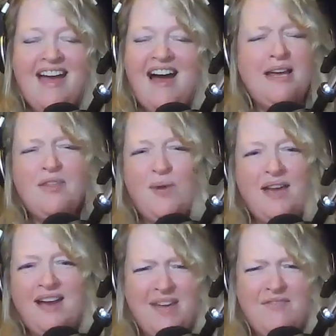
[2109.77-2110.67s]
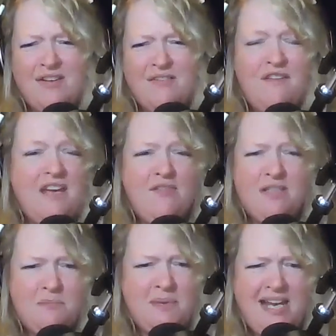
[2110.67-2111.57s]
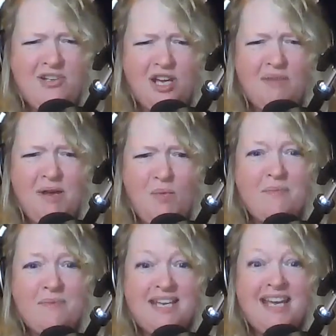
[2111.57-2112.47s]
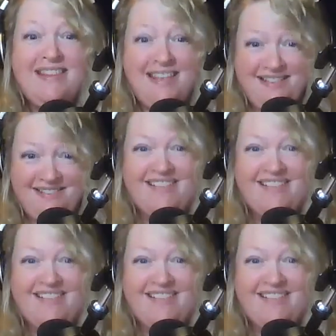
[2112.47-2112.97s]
By the way, I have a favorites page on my website that,